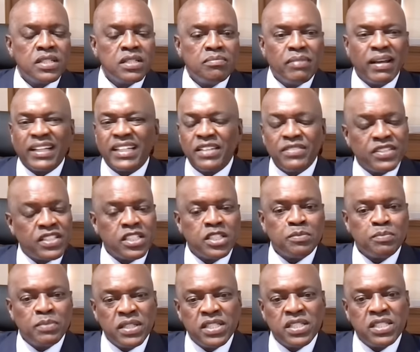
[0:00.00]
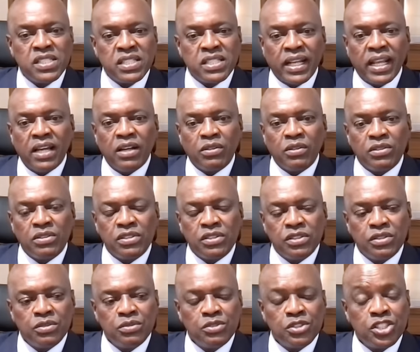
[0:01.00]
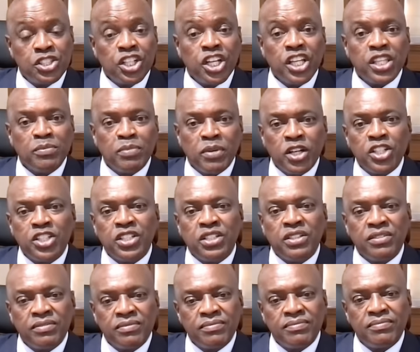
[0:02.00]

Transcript: magnificent species around. Share the burden.